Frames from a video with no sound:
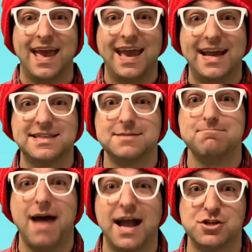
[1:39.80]
It's
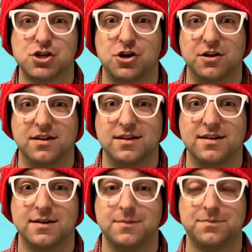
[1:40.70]
magical.
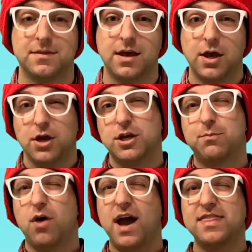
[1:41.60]
You're
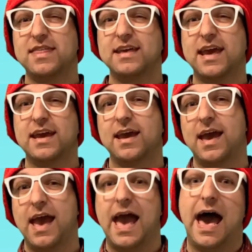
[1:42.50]
probably thinking,
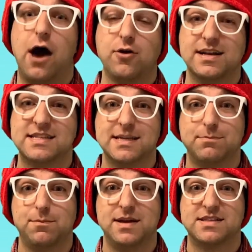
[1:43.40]
how can a
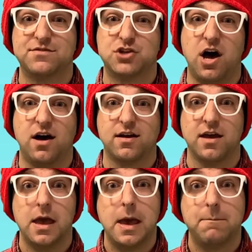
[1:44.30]
simple piece of chalk
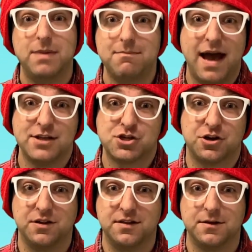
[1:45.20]
be
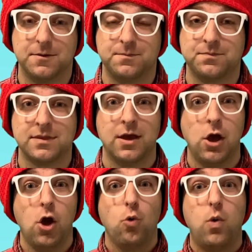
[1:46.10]
magical?
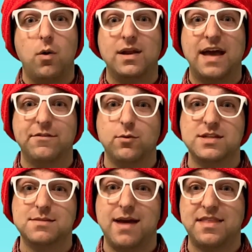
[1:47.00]
Well, whenever
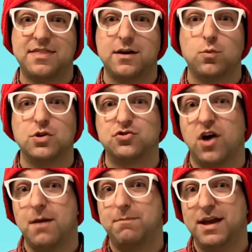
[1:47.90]
Samantha would
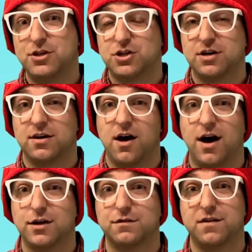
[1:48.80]
draw a picture
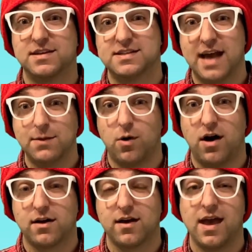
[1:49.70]
on her front
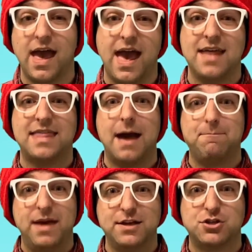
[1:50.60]
sidewalk, that
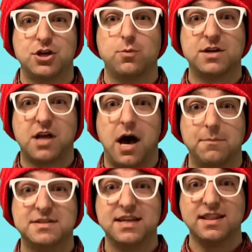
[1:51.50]
picture would
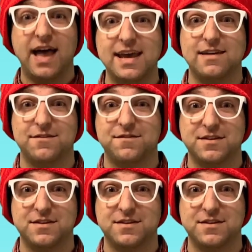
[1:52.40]
come to life.